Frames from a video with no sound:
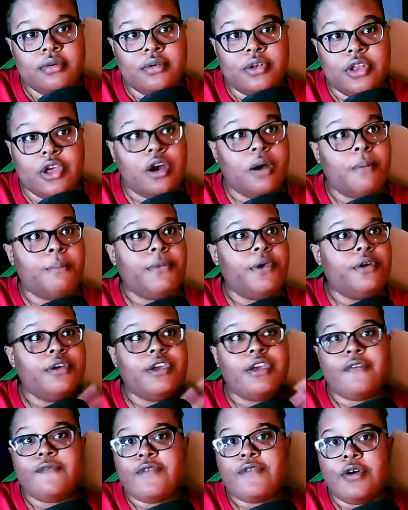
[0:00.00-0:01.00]
There are a
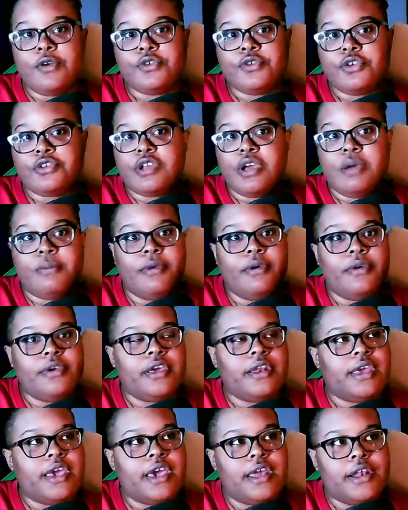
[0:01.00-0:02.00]
million filters, there are a
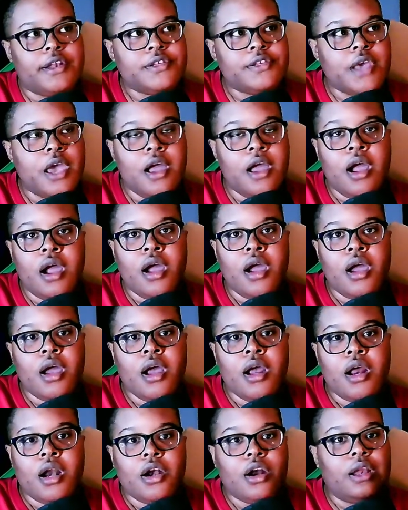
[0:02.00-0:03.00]
million edits,
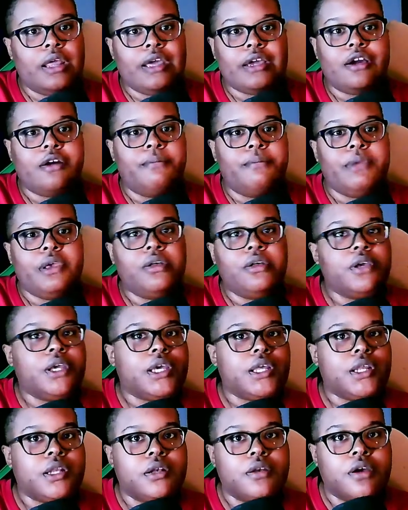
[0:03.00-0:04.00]
there are like a
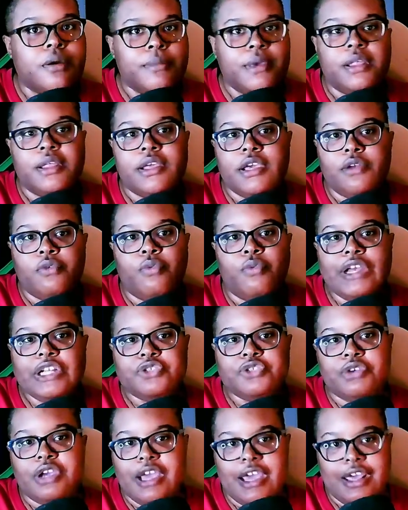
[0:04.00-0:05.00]
million ways
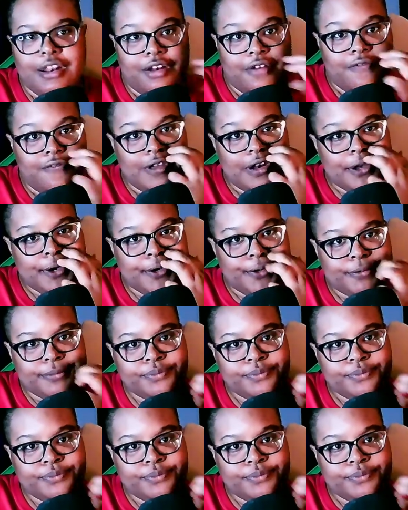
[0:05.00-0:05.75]
you can edit a video.